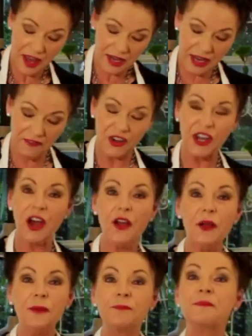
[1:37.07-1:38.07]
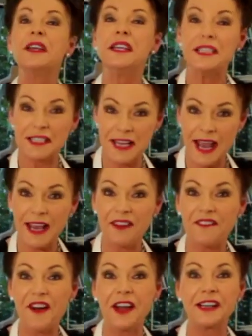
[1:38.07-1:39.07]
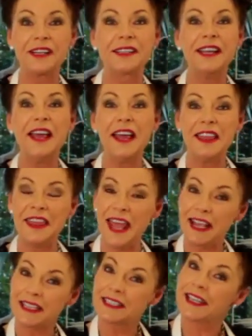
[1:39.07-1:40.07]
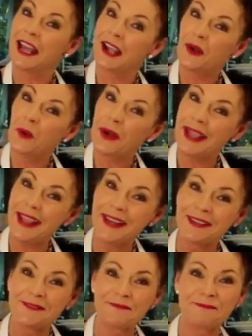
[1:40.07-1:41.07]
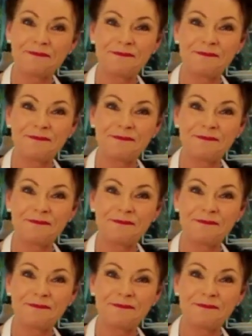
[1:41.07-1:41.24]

Give it a go, see how you find it. Thanks, and call again.